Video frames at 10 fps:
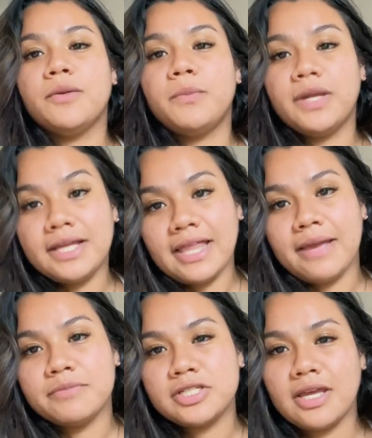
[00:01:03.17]

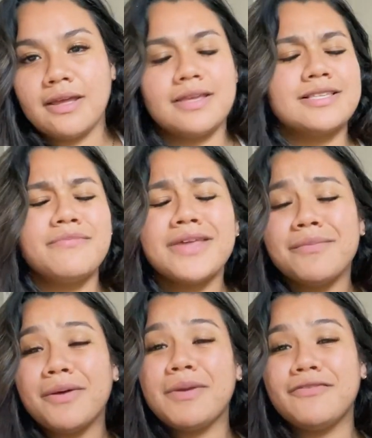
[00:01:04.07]
preeclampsia, something
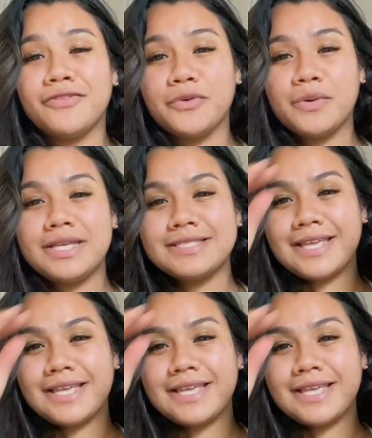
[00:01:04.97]
about my fluids.